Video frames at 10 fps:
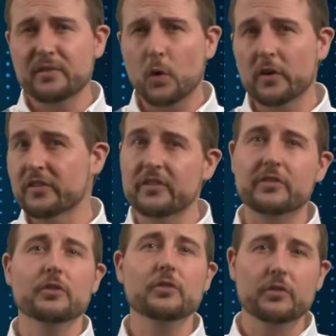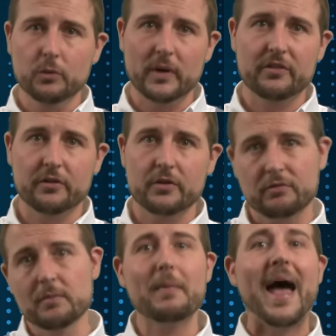of course, is due to research
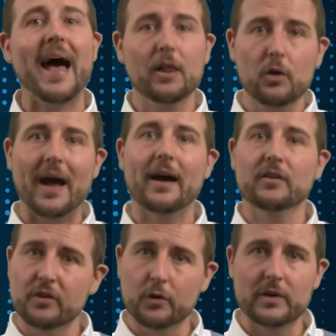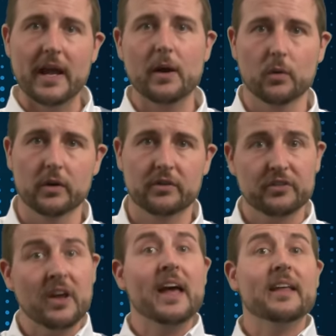from Palo Alto Networks.